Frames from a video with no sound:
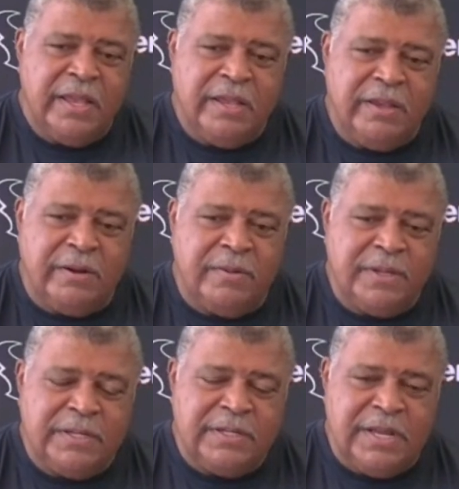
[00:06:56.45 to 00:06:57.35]
you know,
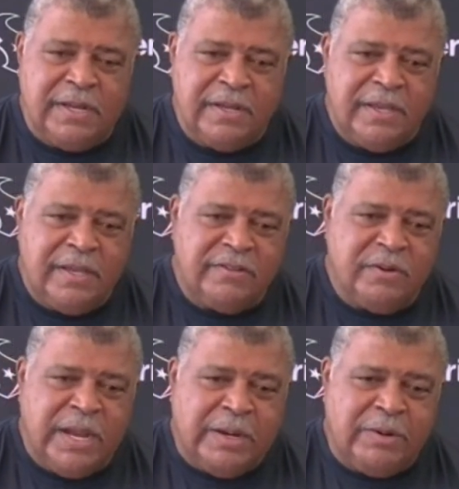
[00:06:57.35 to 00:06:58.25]
and uh,
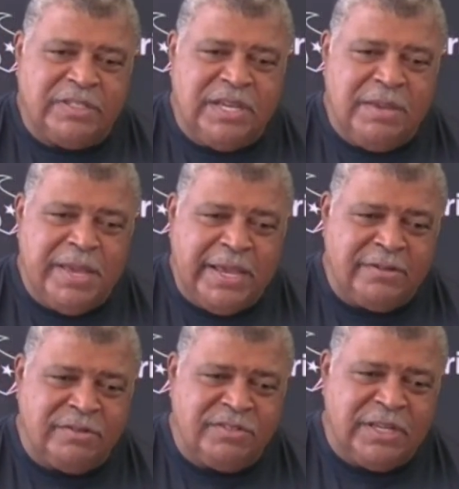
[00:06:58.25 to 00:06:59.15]
so how a team
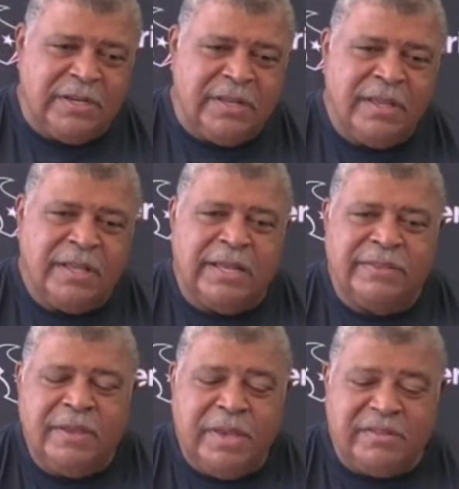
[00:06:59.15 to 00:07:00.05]
handles it, I
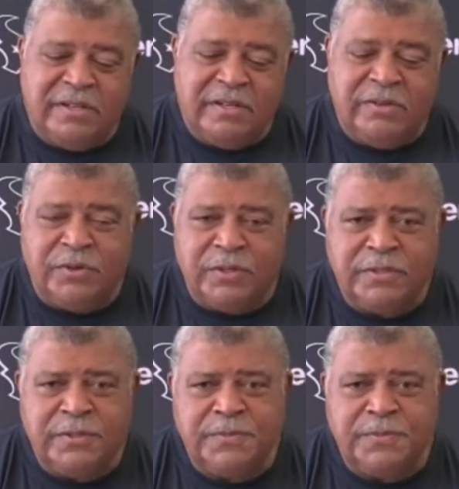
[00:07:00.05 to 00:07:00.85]
think makes a difference.